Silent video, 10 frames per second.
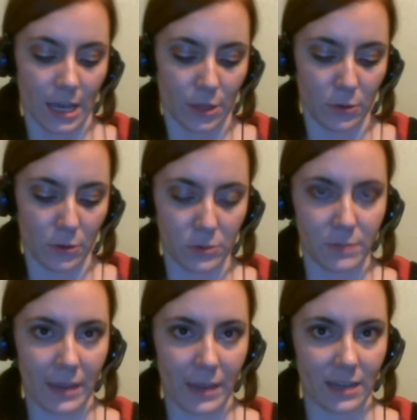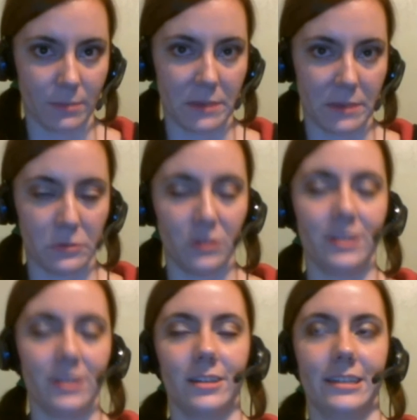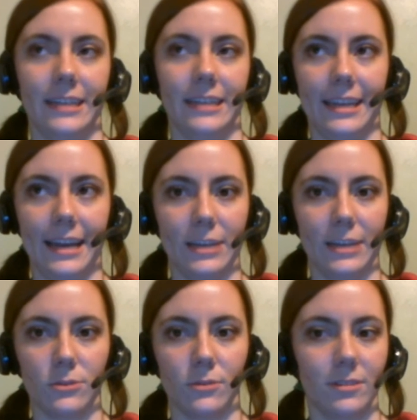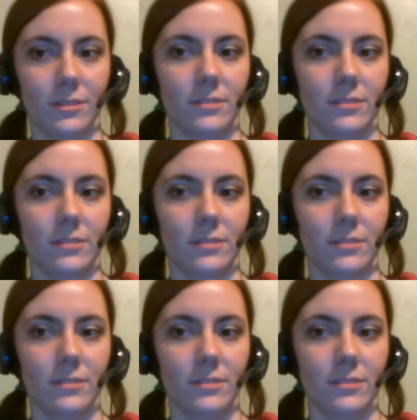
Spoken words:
those band people in high school.